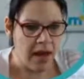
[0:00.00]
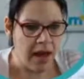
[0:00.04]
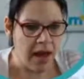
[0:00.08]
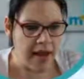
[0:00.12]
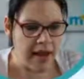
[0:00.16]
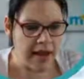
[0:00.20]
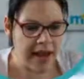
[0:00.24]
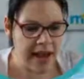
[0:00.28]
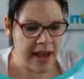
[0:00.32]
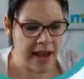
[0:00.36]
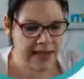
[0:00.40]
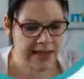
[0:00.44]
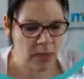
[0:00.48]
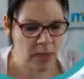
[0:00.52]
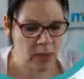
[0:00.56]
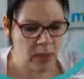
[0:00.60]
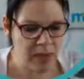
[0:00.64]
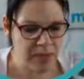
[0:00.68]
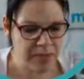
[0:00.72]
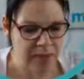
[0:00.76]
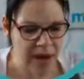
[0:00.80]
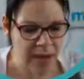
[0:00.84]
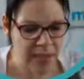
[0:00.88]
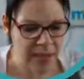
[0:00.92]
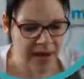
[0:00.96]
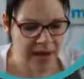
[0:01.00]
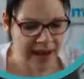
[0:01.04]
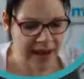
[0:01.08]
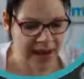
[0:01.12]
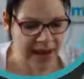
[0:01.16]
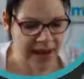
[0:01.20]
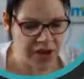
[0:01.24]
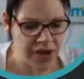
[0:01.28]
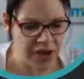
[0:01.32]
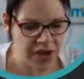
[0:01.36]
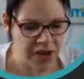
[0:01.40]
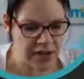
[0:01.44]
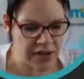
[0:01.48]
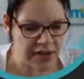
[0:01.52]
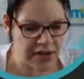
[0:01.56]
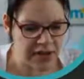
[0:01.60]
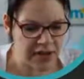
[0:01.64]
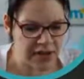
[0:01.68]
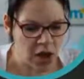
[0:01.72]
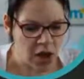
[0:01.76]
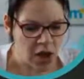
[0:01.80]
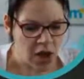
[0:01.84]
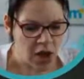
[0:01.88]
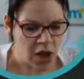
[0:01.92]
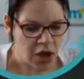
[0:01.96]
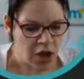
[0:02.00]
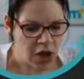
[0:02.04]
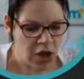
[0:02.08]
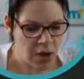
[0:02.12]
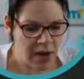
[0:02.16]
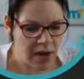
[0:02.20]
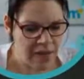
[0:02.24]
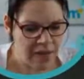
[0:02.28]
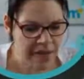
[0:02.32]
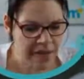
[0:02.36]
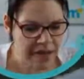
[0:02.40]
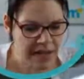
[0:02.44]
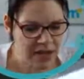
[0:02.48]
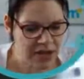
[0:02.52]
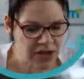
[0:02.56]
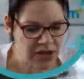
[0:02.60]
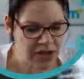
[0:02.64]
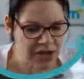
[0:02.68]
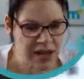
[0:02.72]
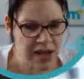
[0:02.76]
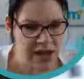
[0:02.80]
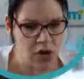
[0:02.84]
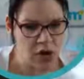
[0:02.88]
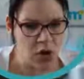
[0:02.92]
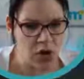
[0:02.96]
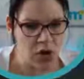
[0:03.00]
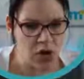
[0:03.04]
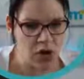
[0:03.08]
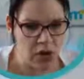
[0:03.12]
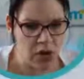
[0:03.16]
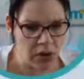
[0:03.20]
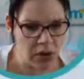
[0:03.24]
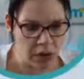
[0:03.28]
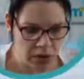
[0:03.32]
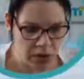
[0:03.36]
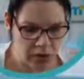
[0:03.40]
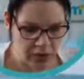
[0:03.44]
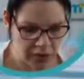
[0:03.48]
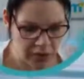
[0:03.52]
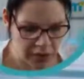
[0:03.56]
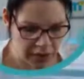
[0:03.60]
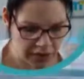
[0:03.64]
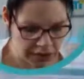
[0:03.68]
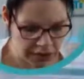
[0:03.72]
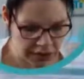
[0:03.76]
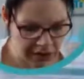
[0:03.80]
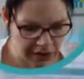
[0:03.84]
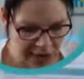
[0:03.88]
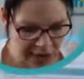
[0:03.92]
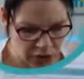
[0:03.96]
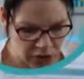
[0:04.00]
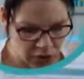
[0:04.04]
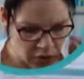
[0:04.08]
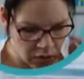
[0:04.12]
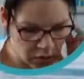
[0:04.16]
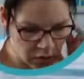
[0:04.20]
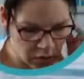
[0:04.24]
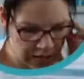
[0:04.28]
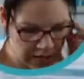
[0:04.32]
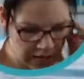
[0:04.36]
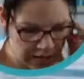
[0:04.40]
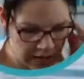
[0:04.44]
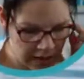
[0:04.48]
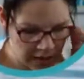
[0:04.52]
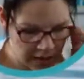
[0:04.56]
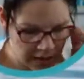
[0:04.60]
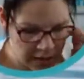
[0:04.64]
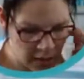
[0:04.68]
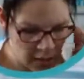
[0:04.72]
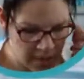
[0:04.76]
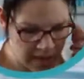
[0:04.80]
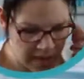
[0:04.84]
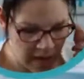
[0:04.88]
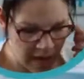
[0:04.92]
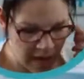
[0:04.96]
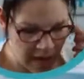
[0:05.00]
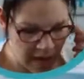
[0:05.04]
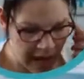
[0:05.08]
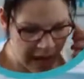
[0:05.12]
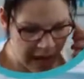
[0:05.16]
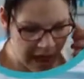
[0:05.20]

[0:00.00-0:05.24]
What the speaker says: Okay, so with publications, you have essentially got the actual content formula.